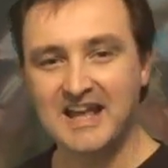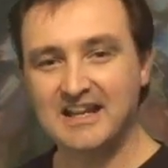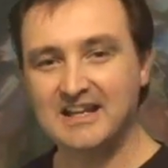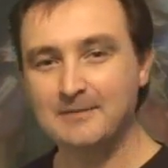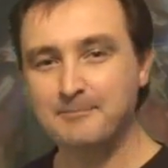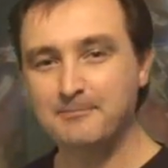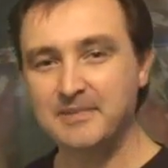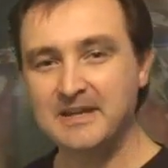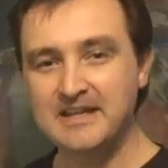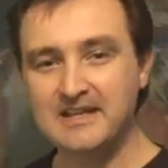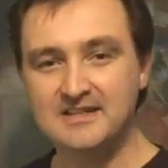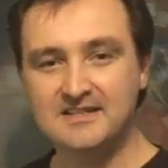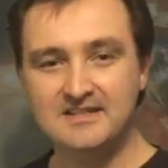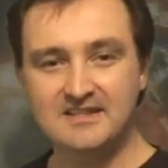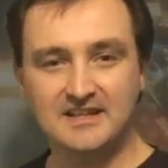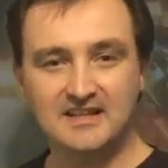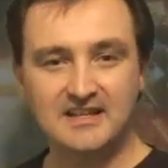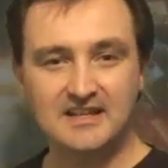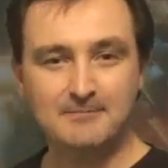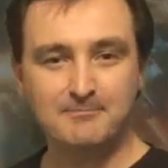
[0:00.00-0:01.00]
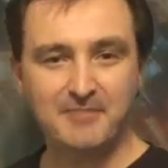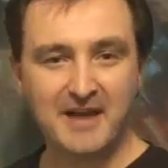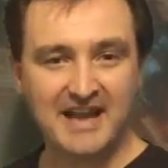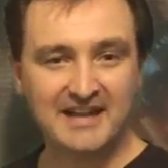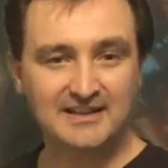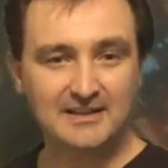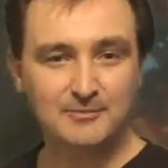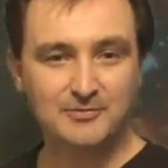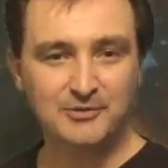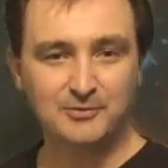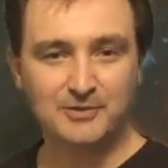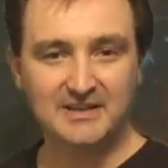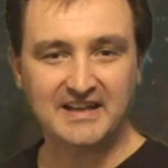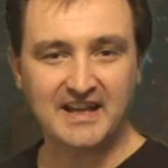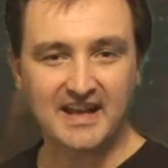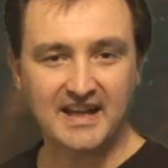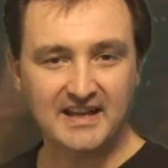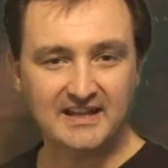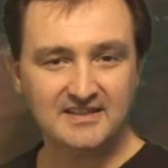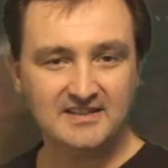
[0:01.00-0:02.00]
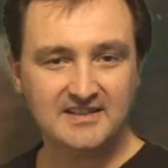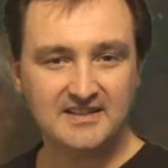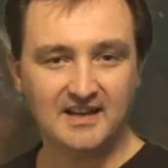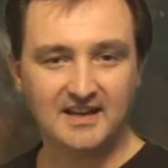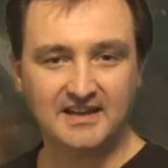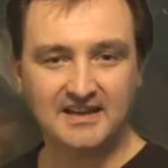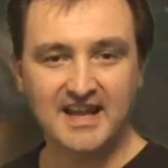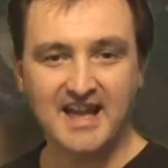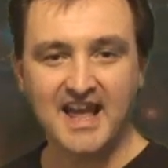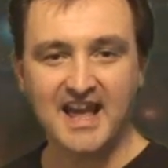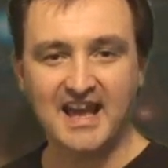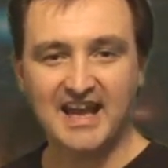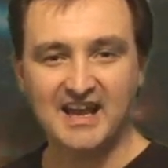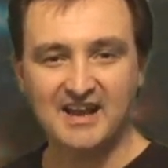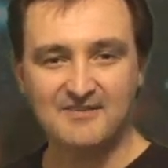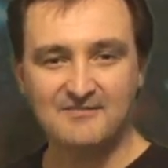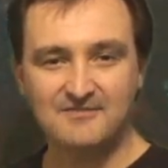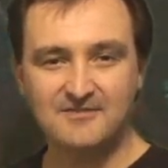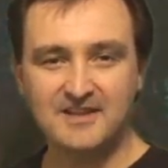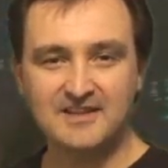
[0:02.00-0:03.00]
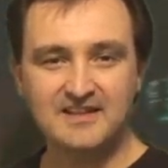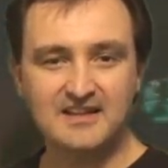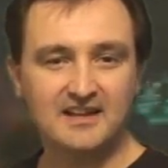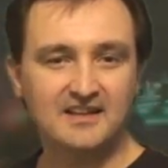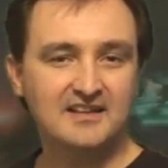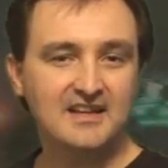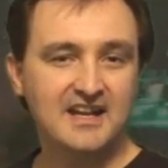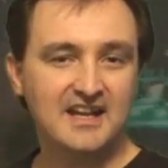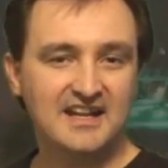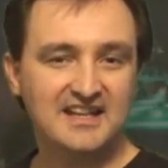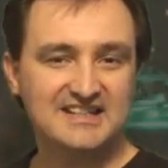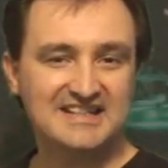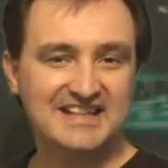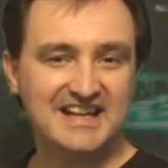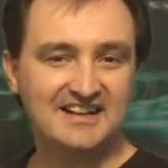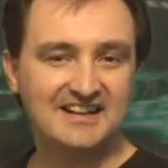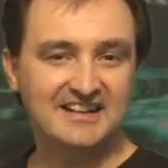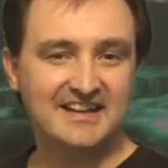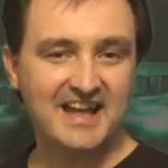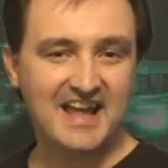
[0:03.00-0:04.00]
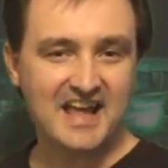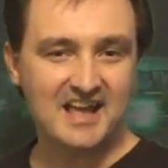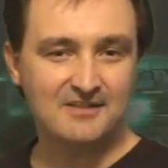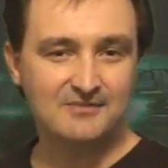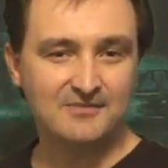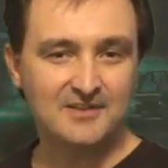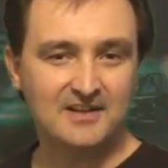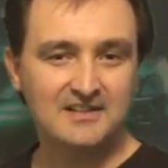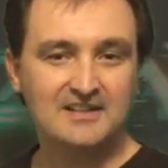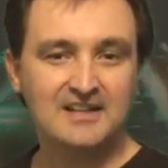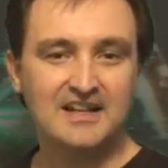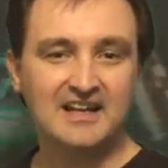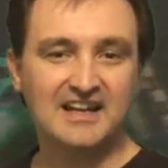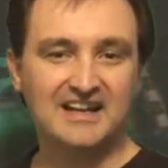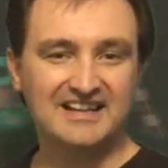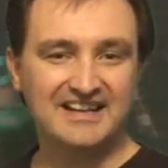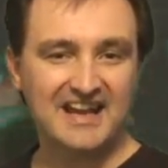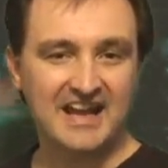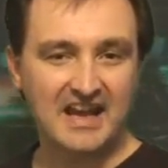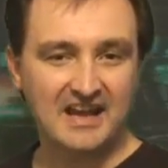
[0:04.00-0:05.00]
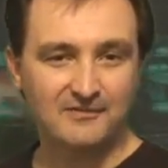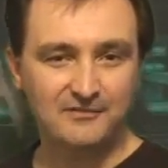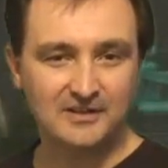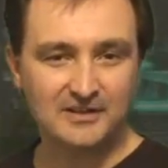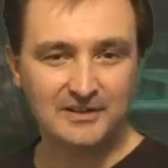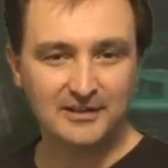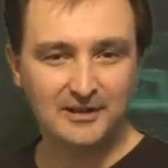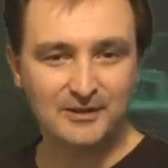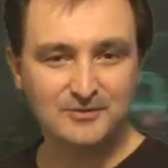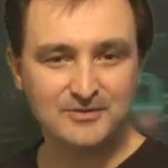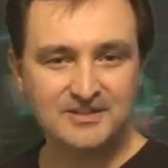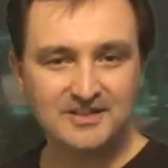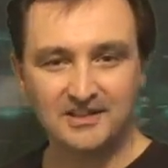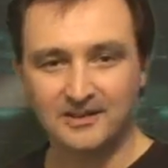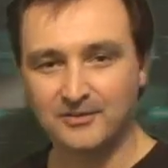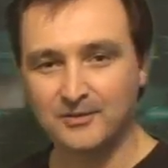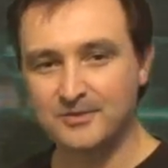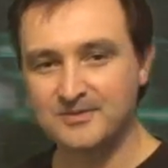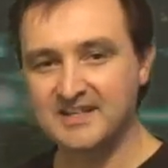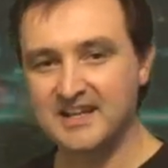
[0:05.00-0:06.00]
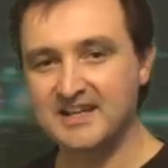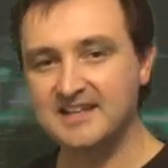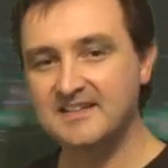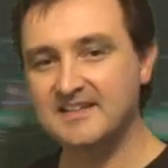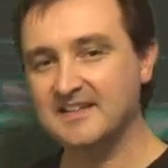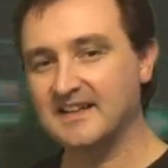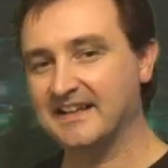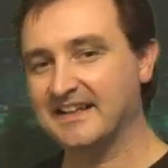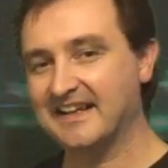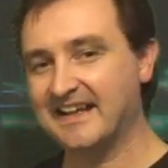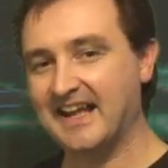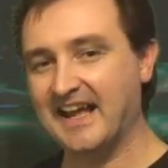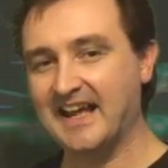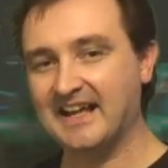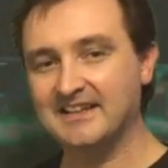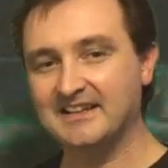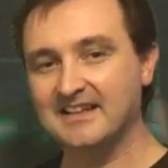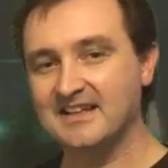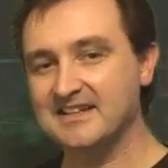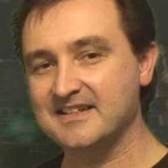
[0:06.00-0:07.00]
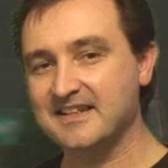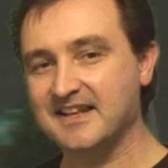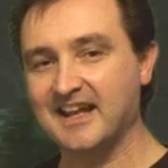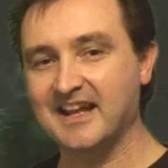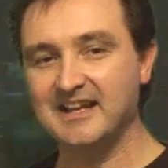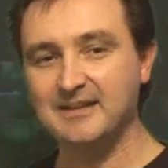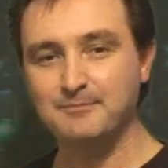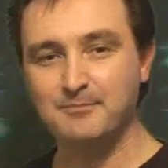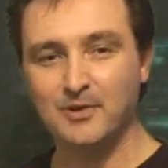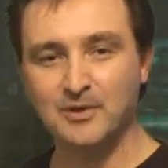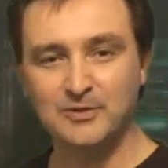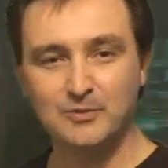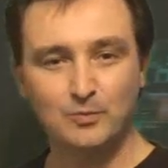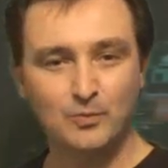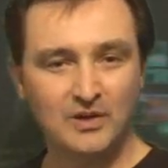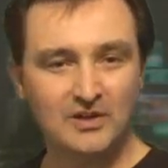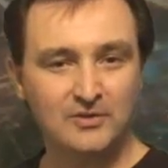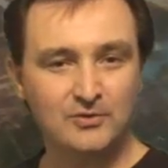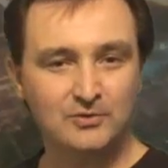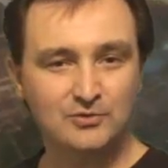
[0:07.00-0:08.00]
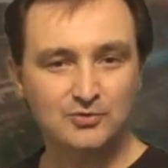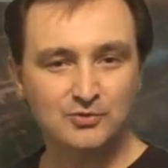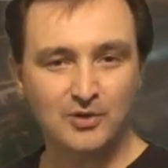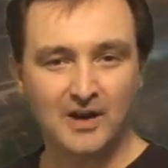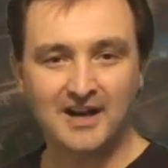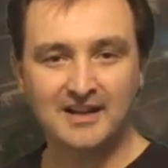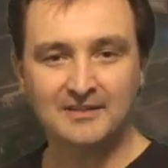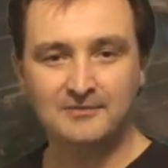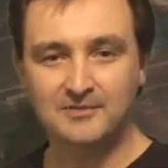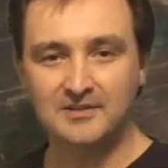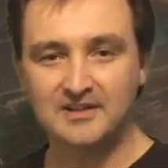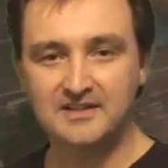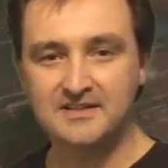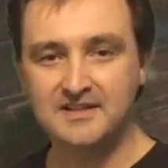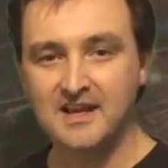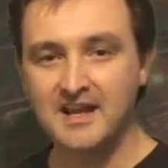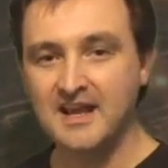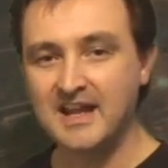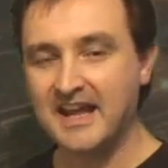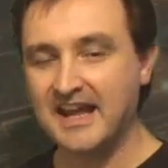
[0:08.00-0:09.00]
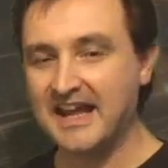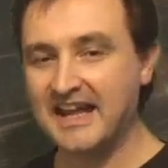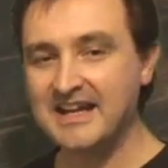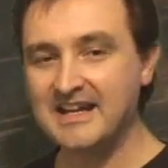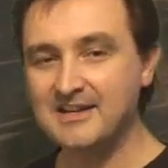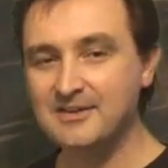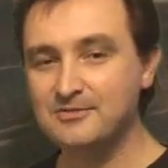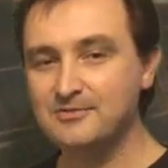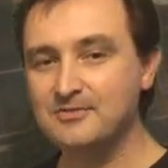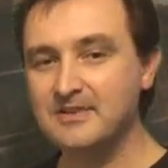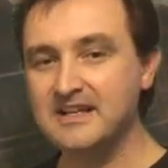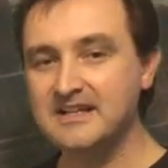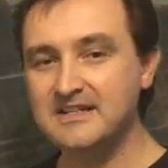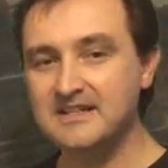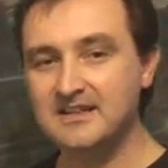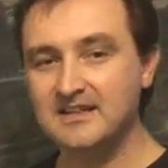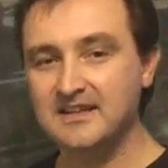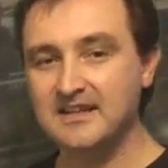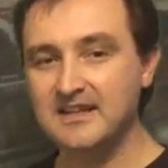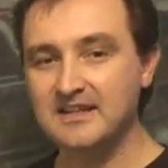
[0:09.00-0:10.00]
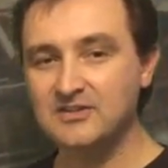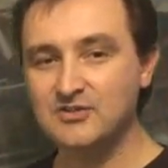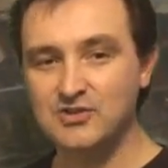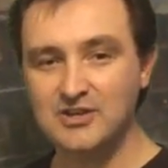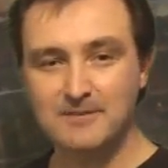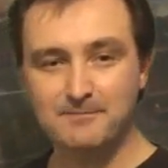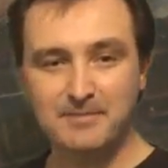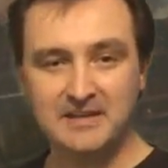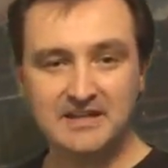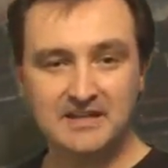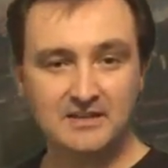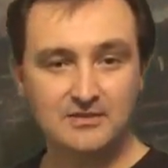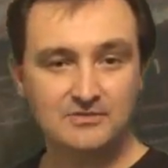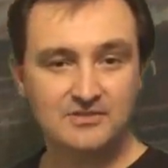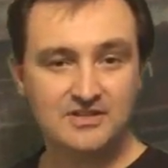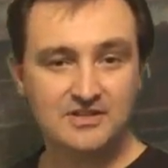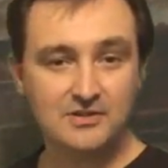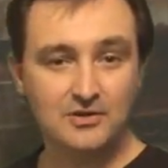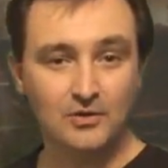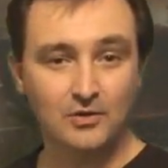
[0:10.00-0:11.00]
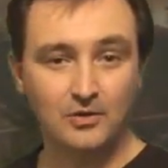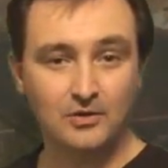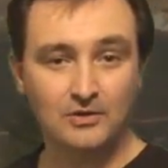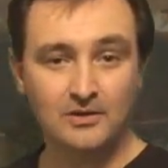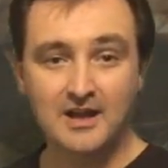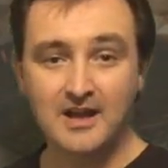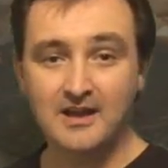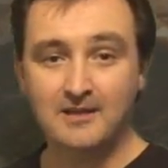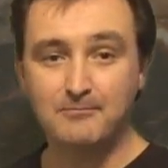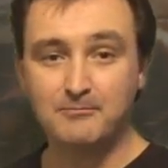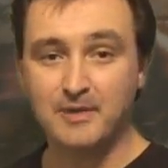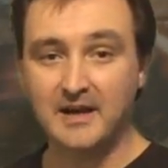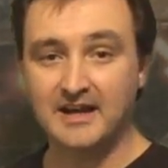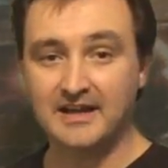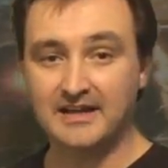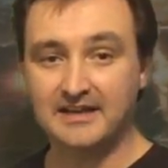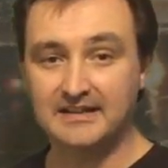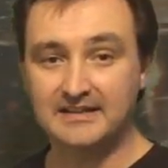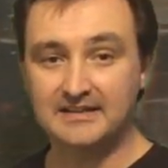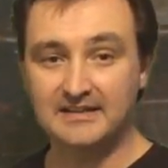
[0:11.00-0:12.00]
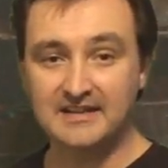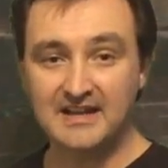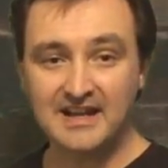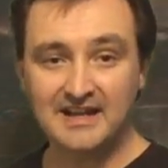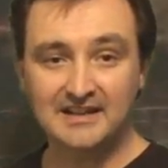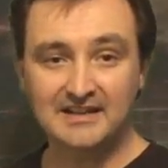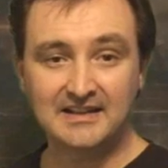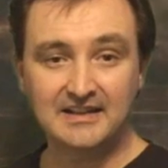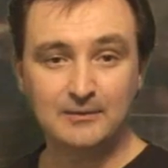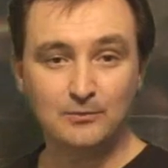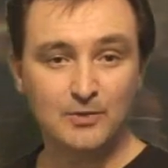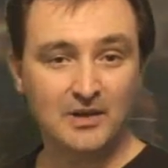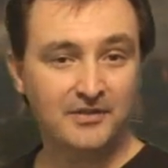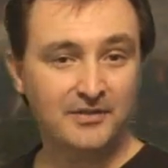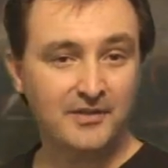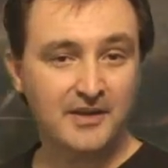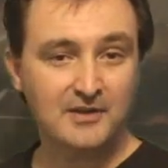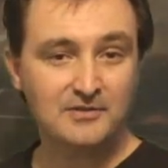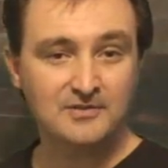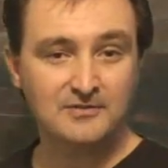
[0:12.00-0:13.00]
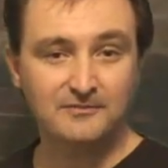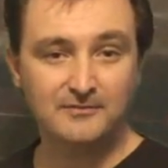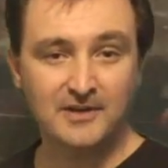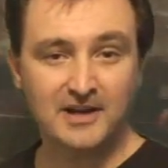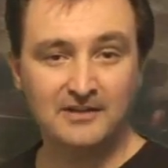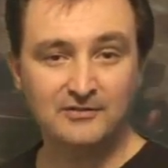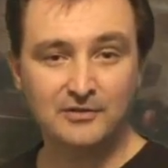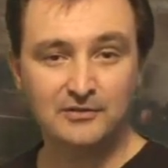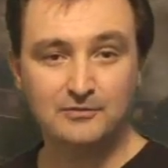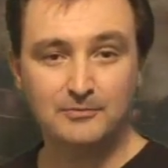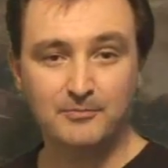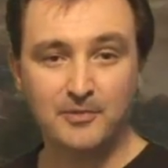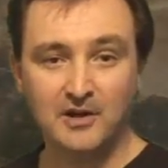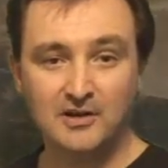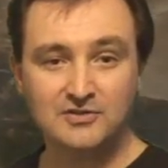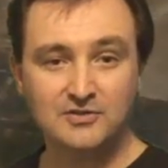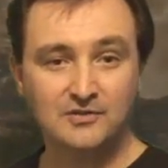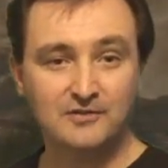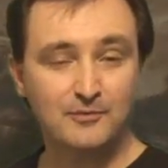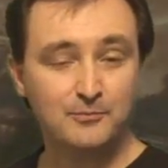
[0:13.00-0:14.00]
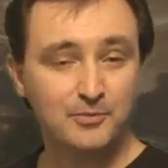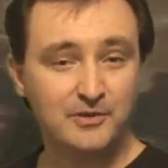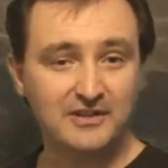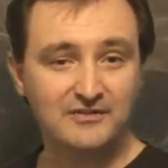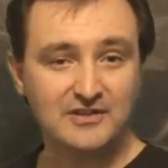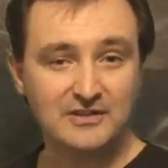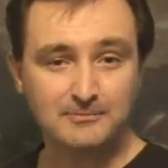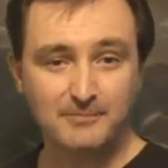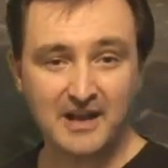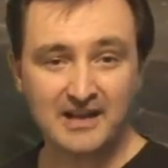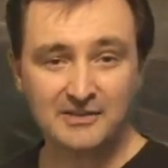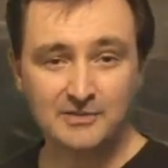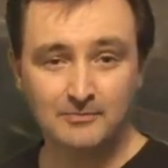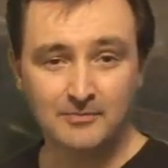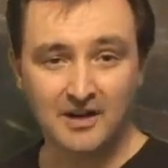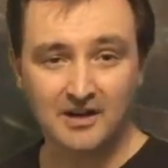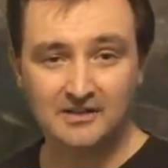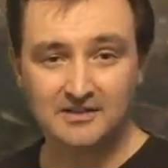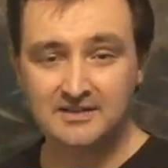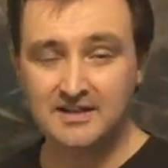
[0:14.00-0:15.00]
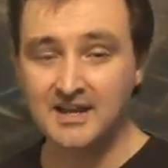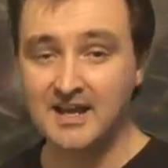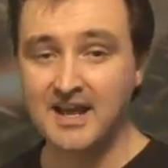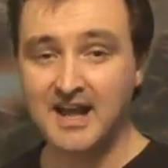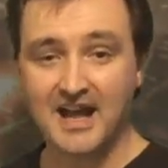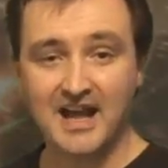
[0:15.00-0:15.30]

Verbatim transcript: It appears the battle between ATI and NVIDIA is getting ever and ever closer. Those ATI Catalyst 8.1 or drivers increased the GPU score by nearly 1,500 points over previous benchmarks.